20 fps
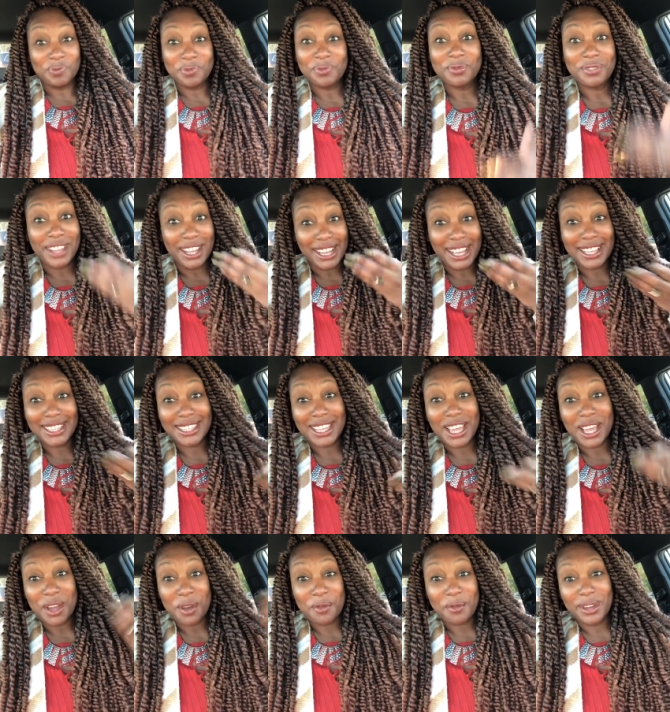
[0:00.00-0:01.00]
like I
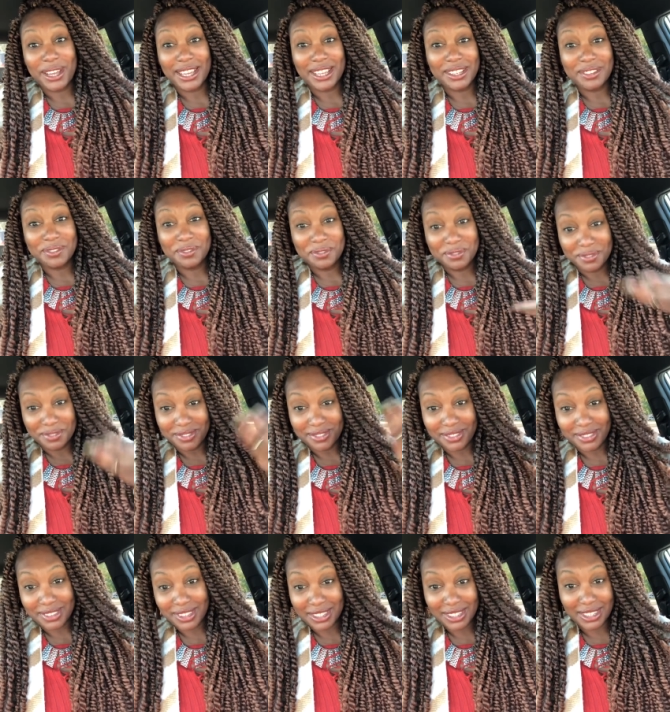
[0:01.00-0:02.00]
said, with
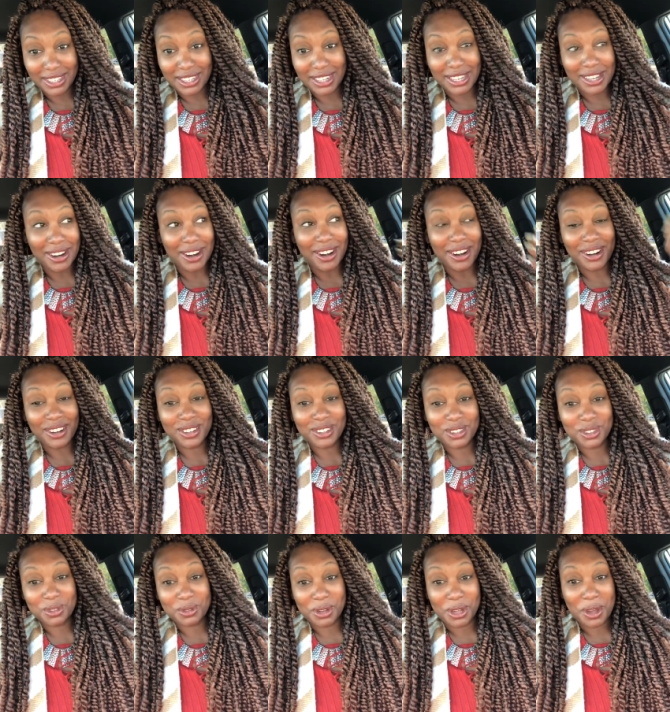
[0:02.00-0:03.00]
the city girls,
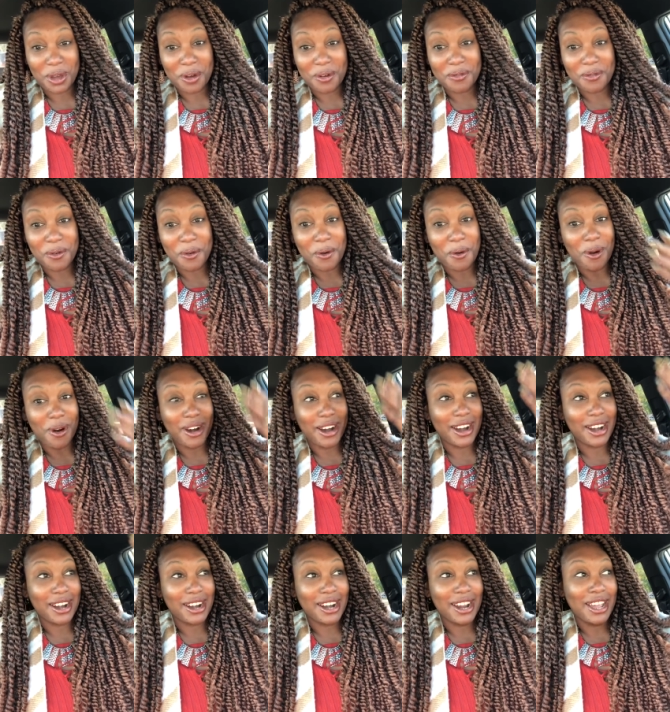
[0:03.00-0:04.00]

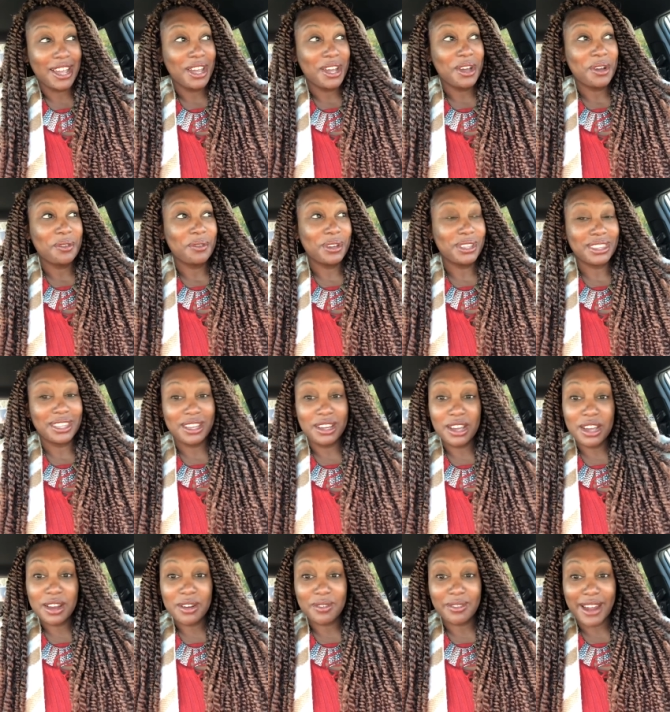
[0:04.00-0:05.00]
304, with the
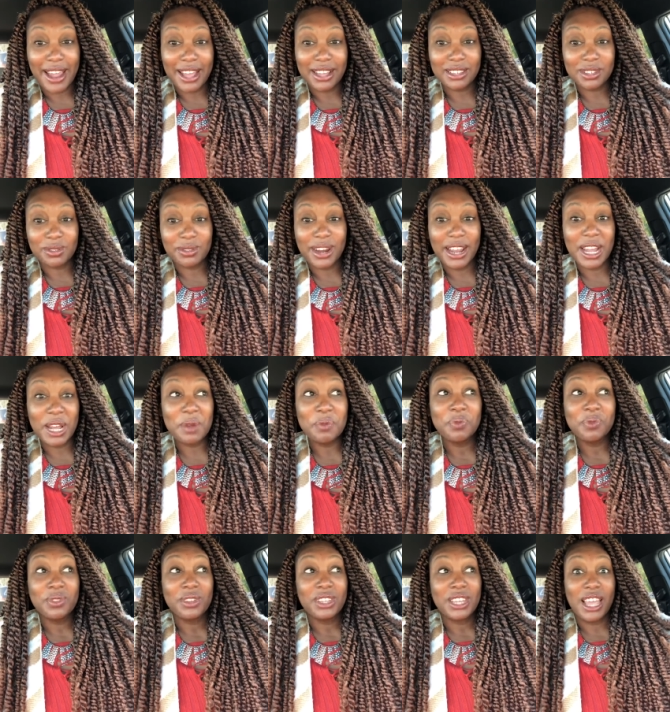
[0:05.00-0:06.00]
hood rats, right?
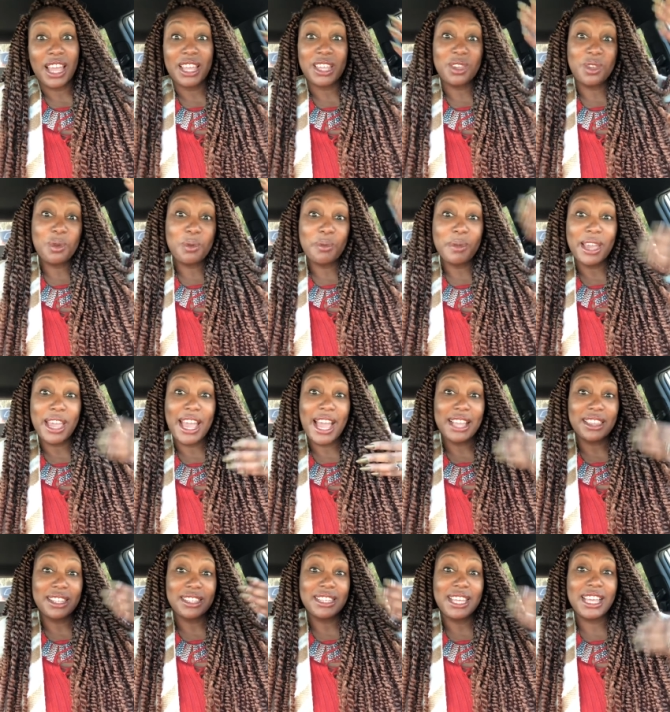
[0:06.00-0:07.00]
And you may
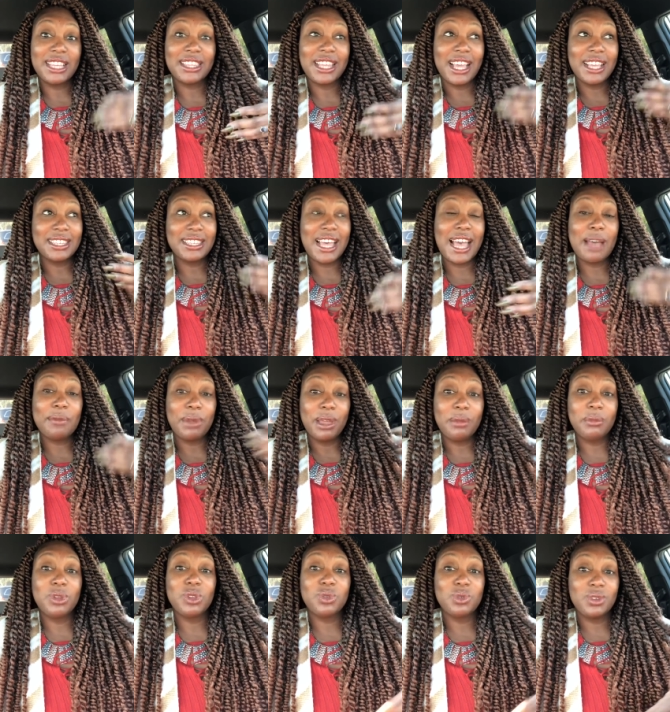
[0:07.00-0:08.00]
have to take that time
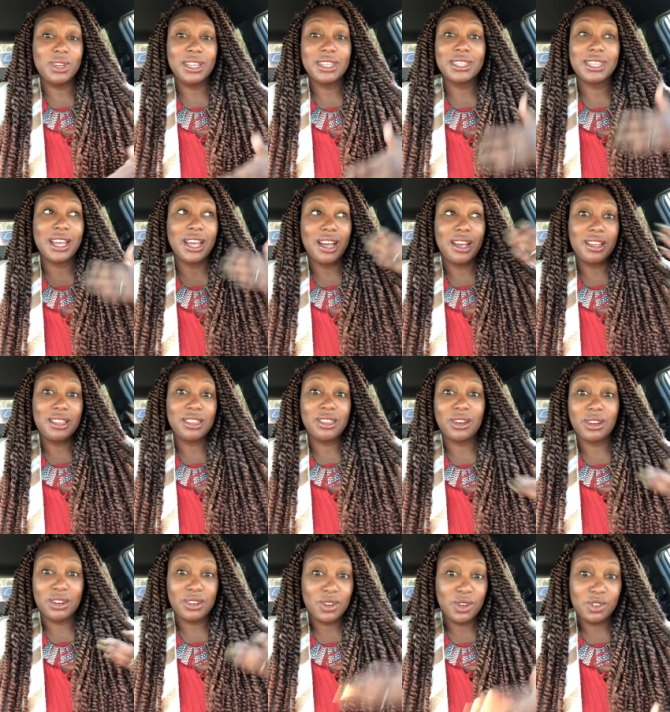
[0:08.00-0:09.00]
in between to
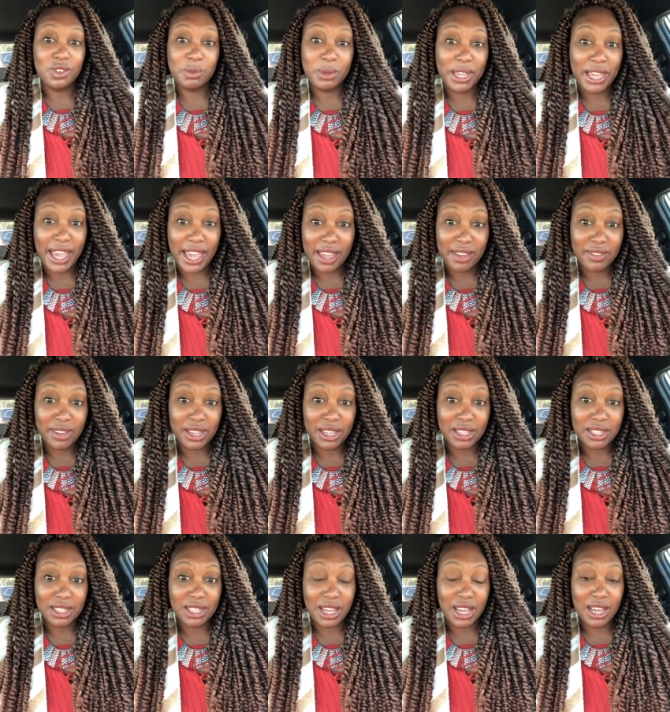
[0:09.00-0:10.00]
unlearn those
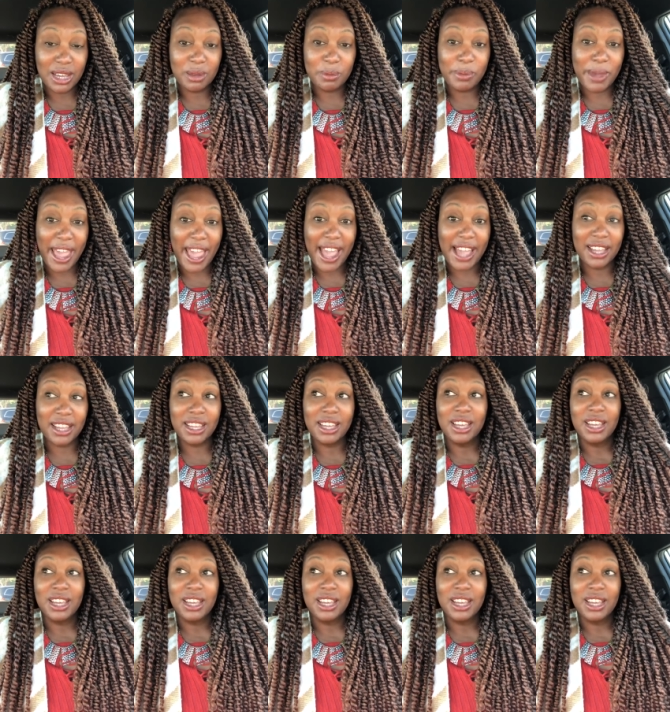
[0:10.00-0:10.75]
behaviors, to unpack